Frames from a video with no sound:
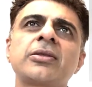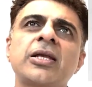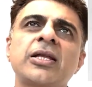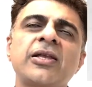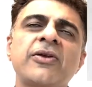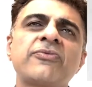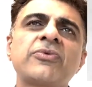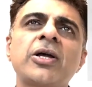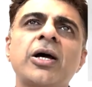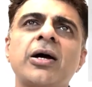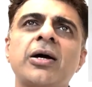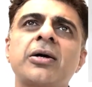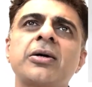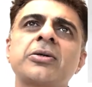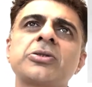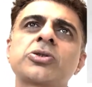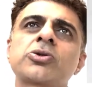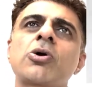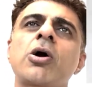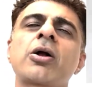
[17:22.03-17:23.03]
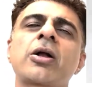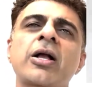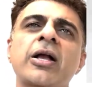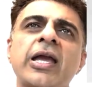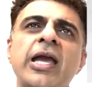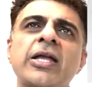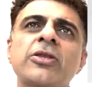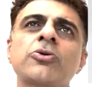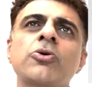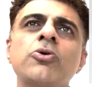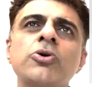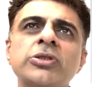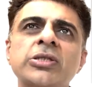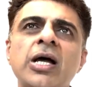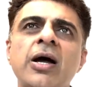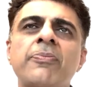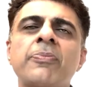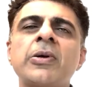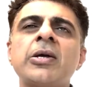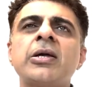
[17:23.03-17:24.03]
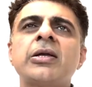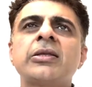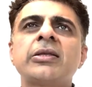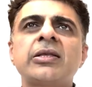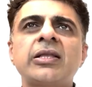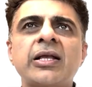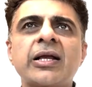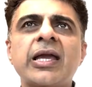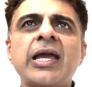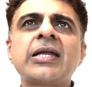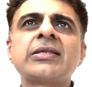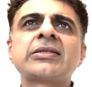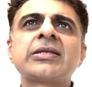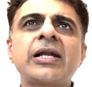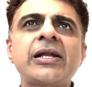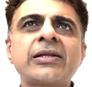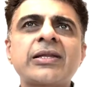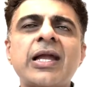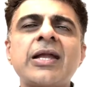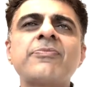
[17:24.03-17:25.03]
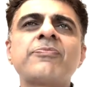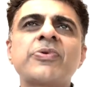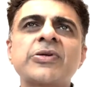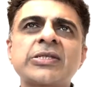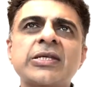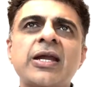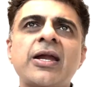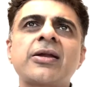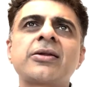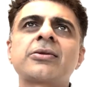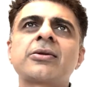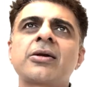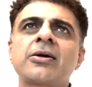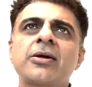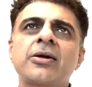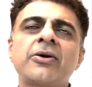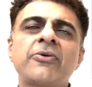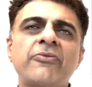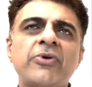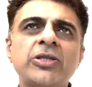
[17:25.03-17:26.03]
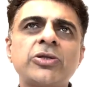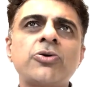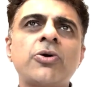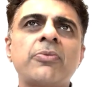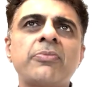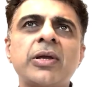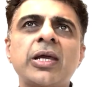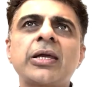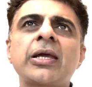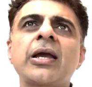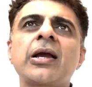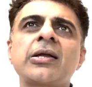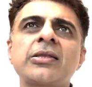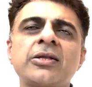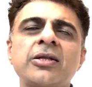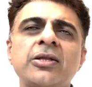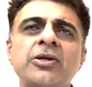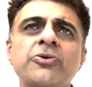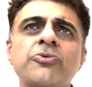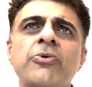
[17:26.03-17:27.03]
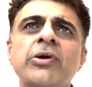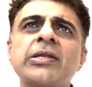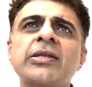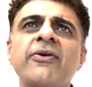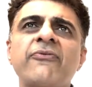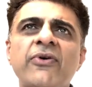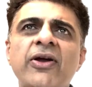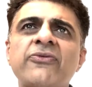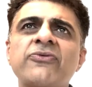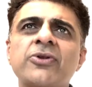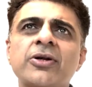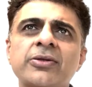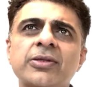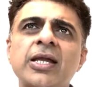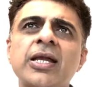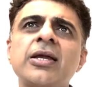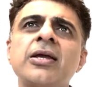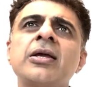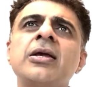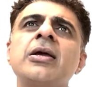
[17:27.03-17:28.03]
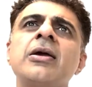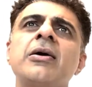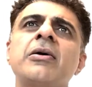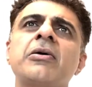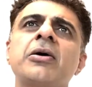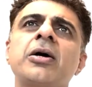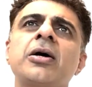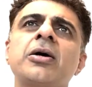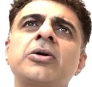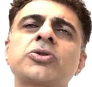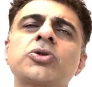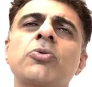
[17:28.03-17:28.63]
Then if the stock again goes up, then again sell 10% when you are making another 25-30.